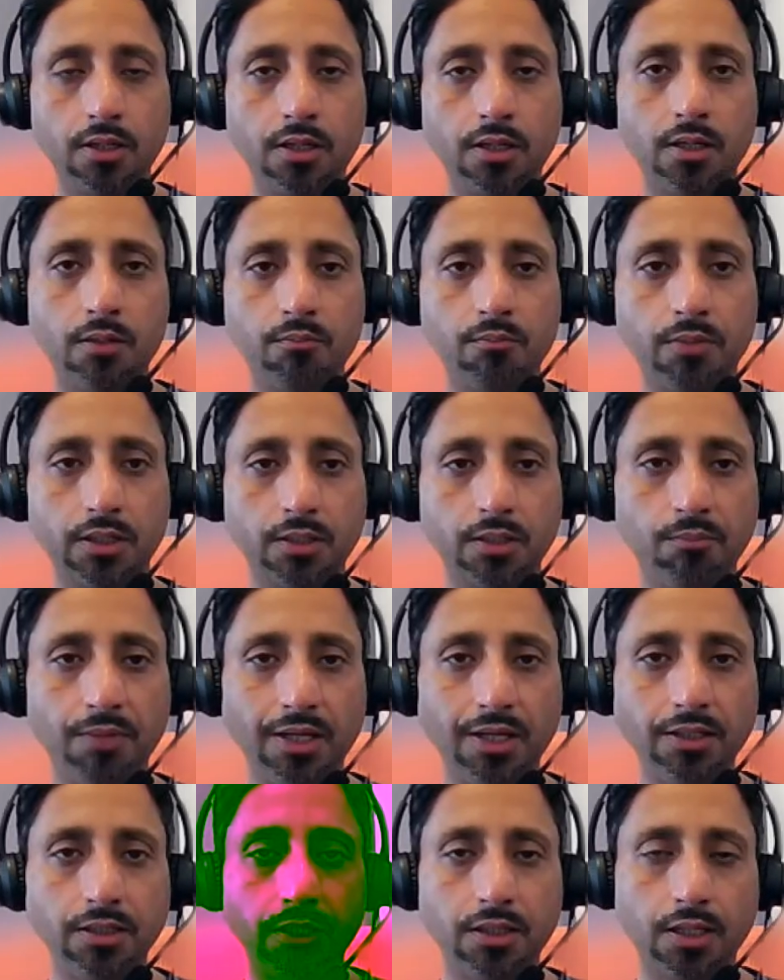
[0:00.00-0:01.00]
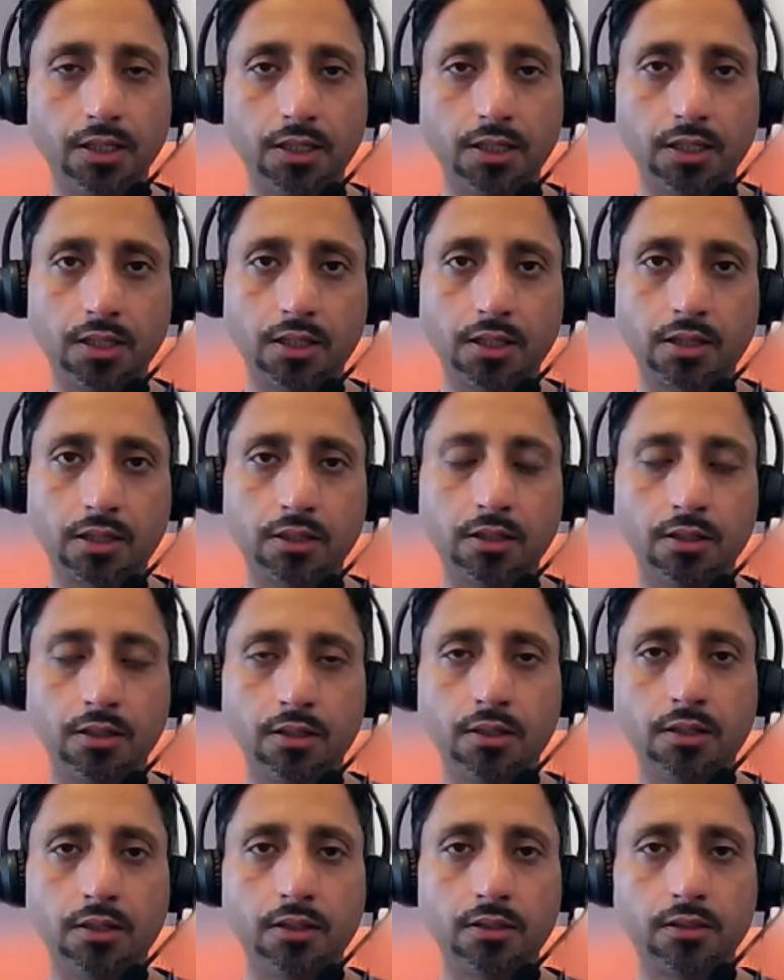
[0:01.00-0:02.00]
But the main thing is
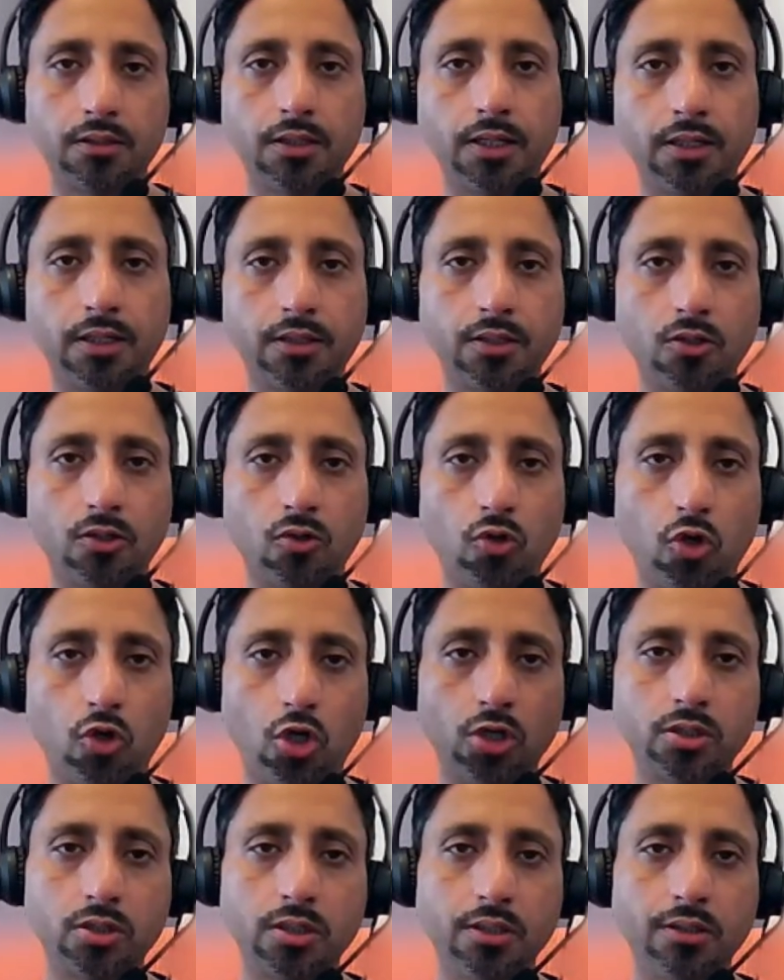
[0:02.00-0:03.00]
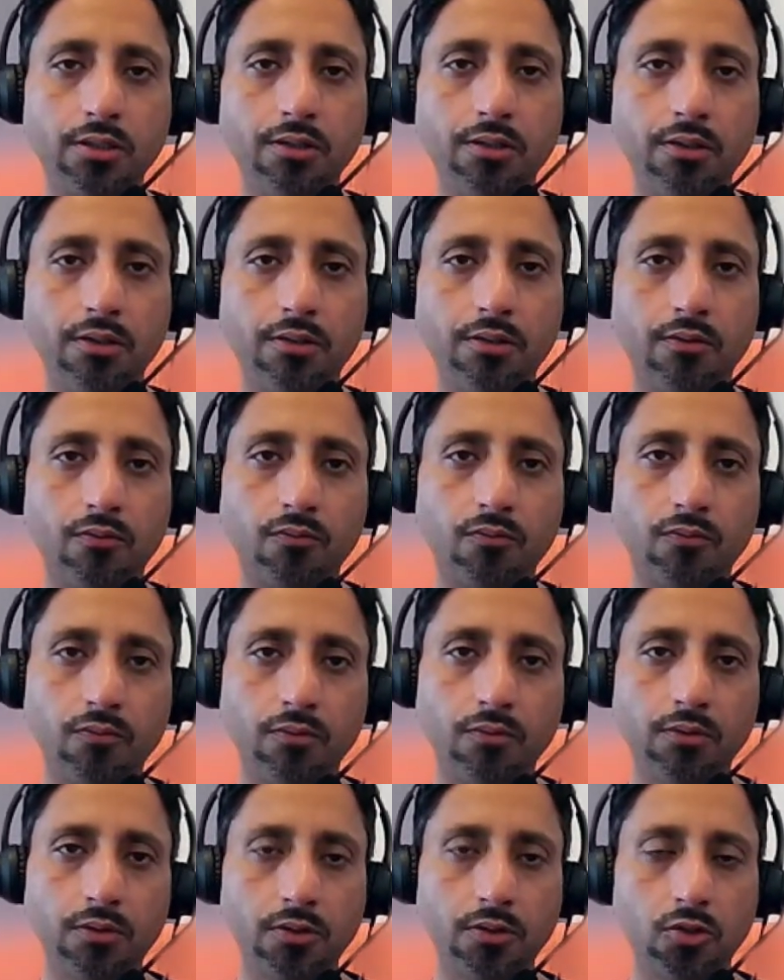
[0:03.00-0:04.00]
that the order,
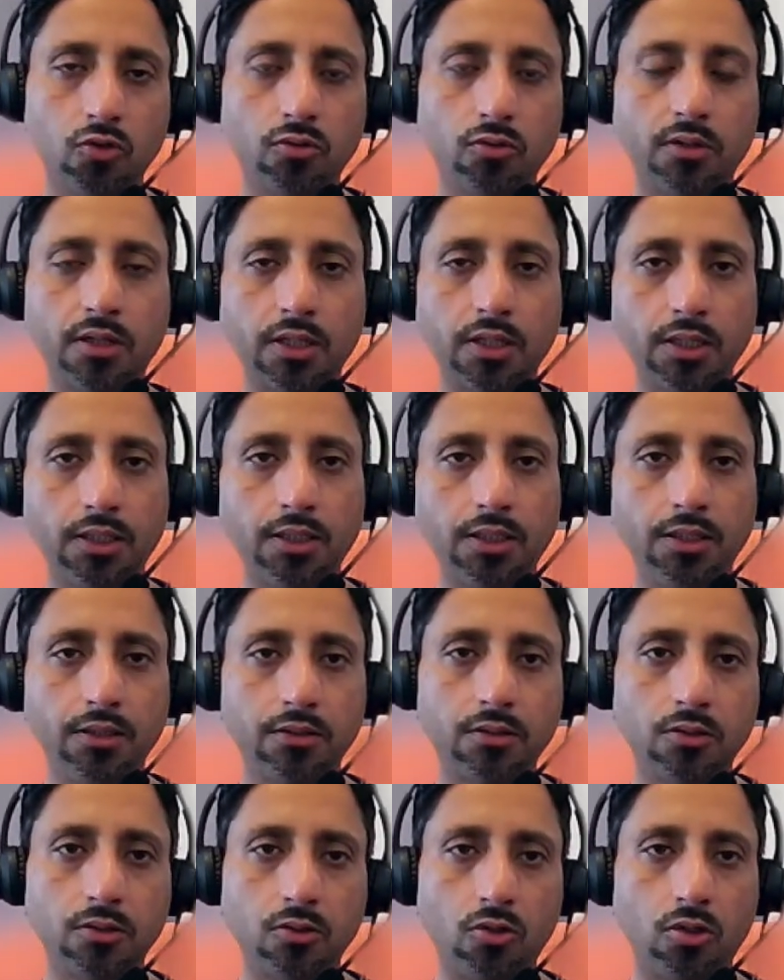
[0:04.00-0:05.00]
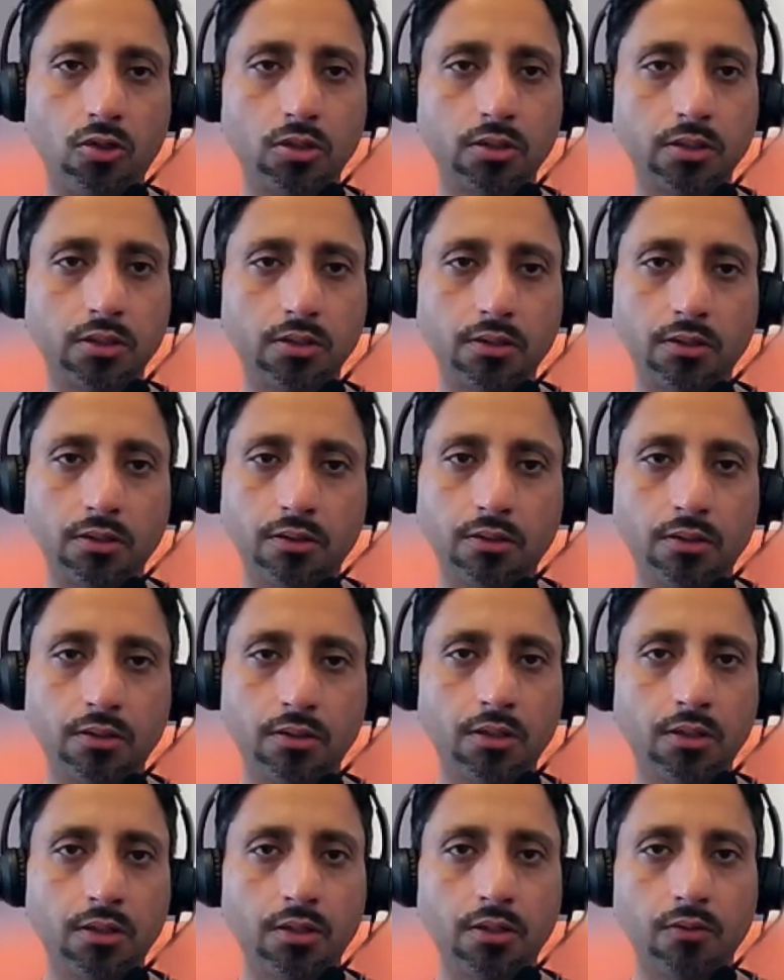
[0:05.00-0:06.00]
you'll see the order
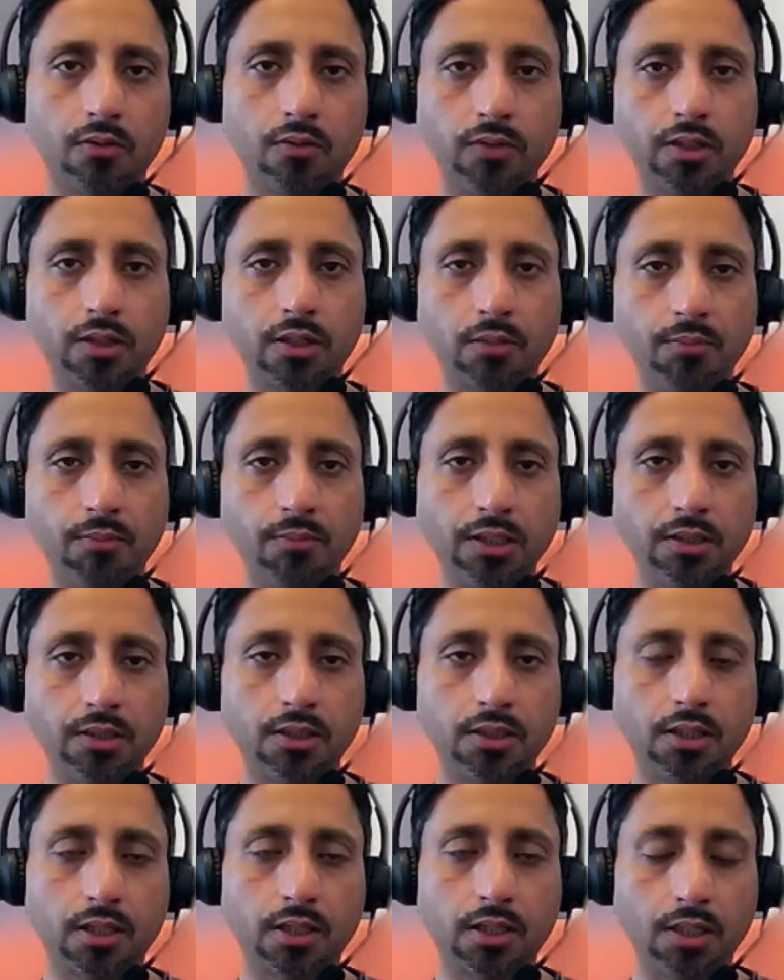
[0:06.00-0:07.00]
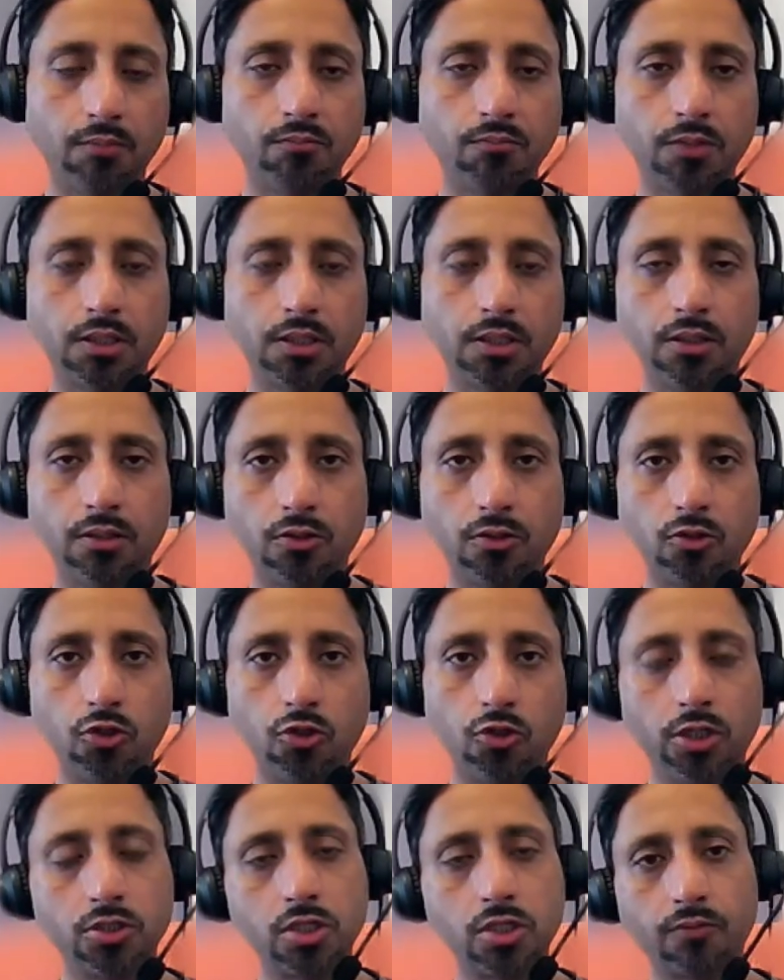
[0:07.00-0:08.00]
will remain the same. The
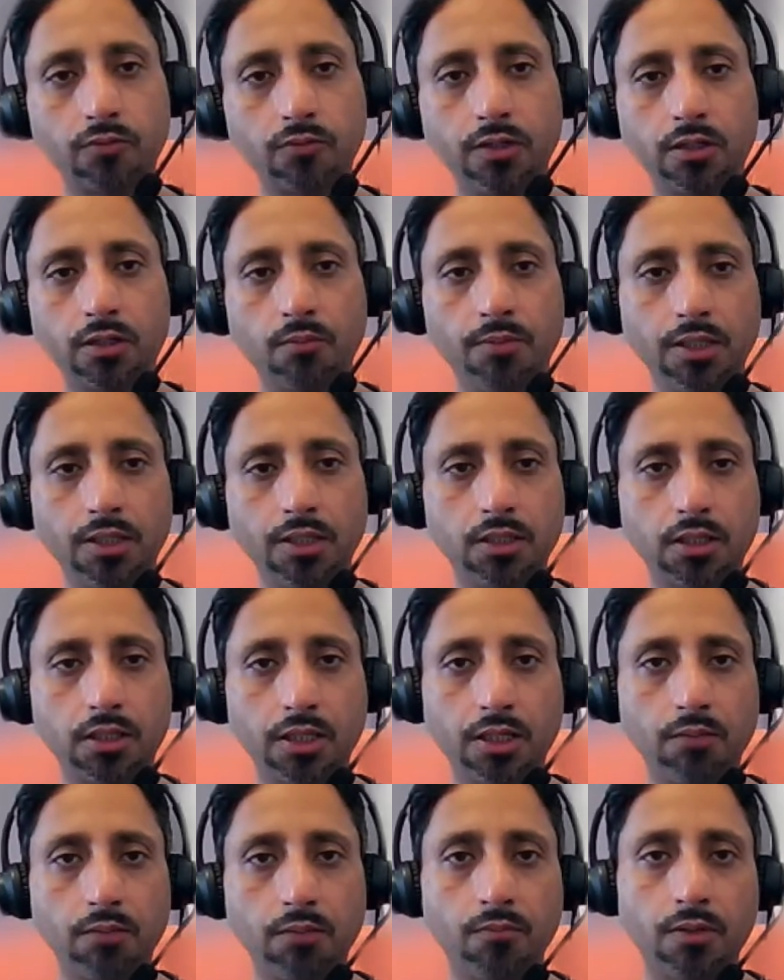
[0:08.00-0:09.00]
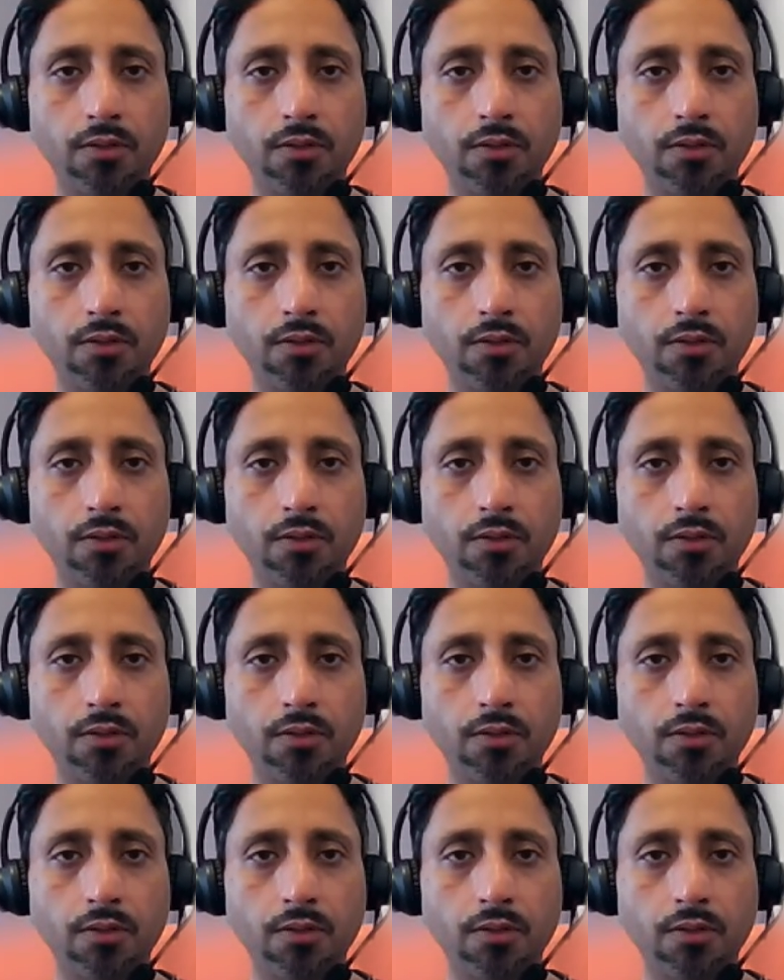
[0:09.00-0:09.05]
logic will remain the same.